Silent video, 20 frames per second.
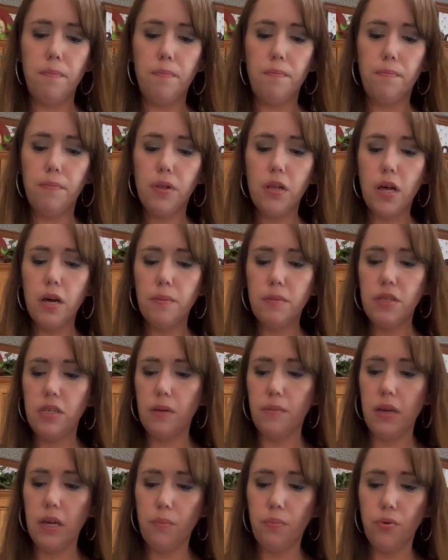plums to
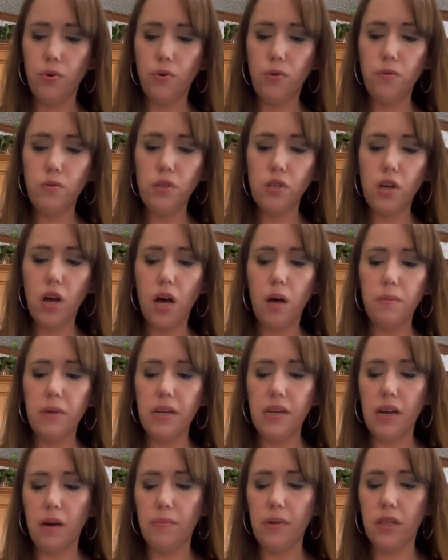make prunes? Comment
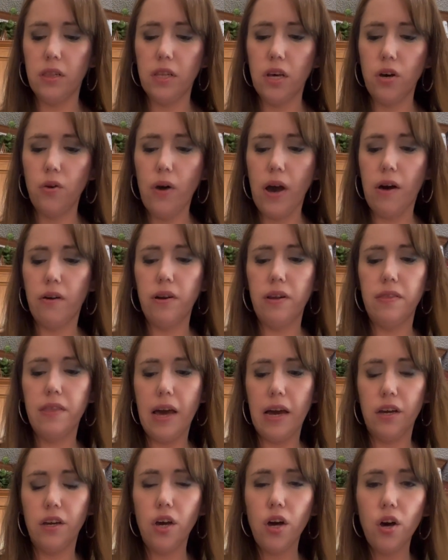down below, how did
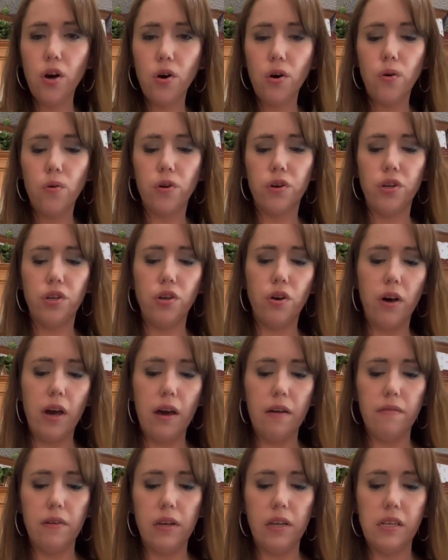that go? Or do y'all
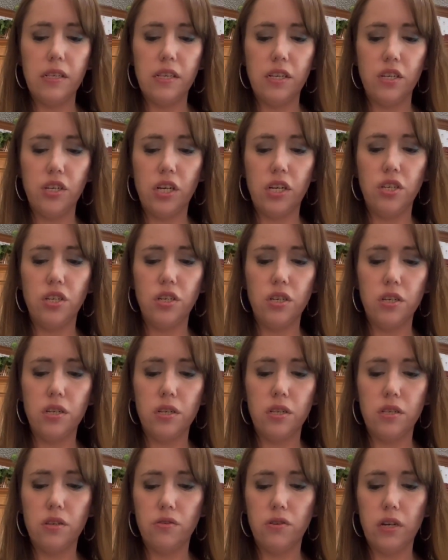have any
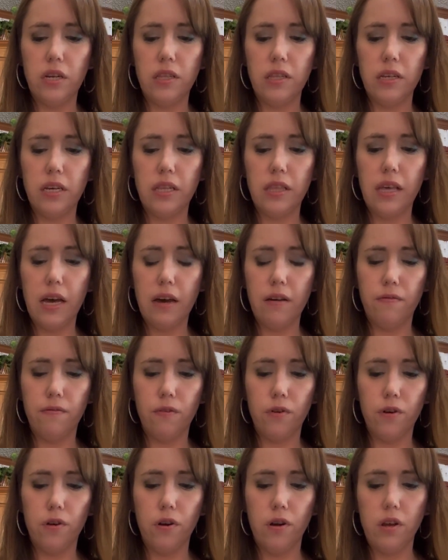suggestions or anything like that
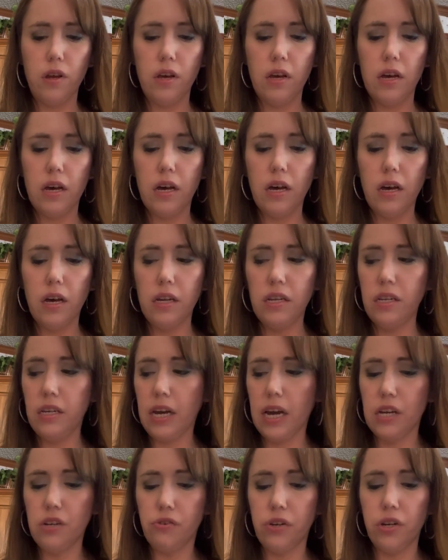for a
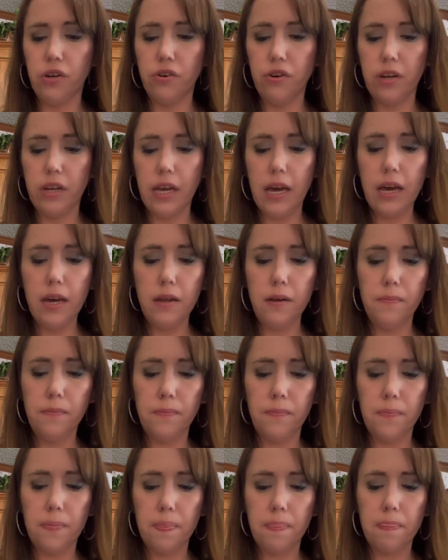dehydrator to get?
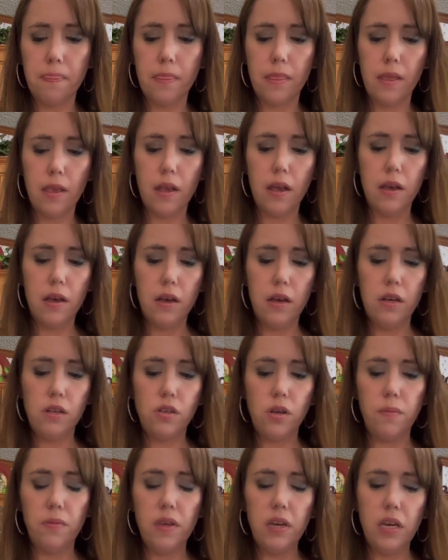So
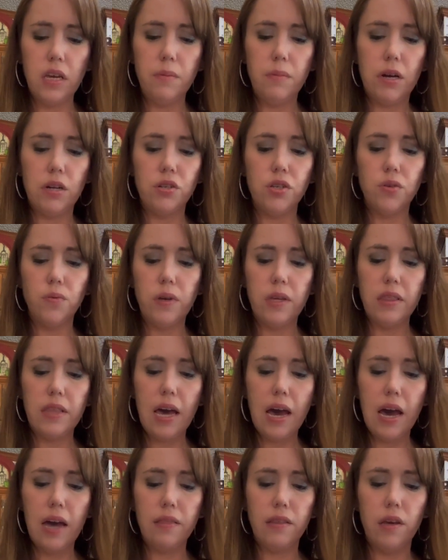I'm thinking about doing
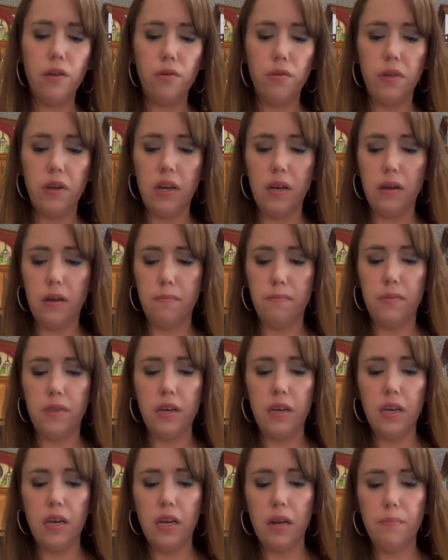that. The other thing I'm
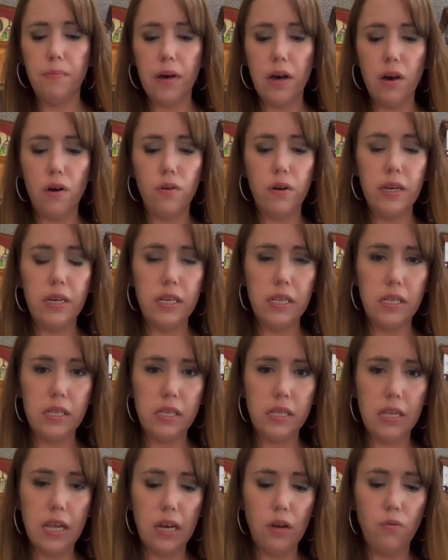thinking about is
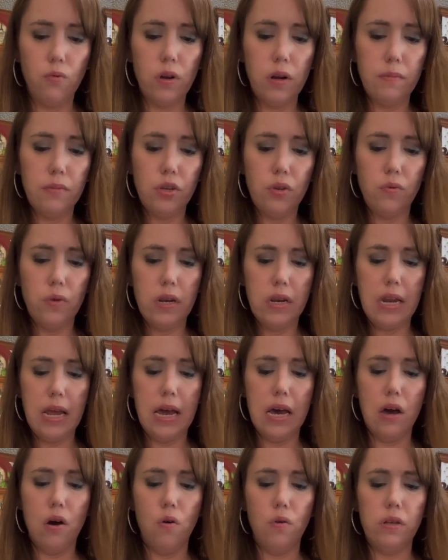like what I'm doing
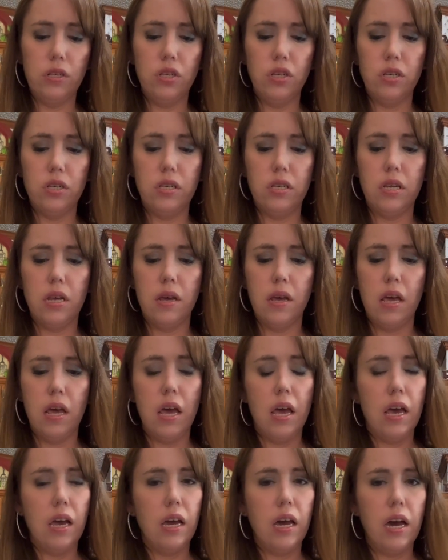now, is just
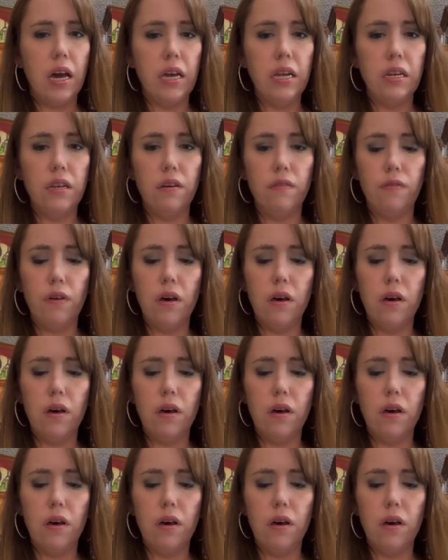kind of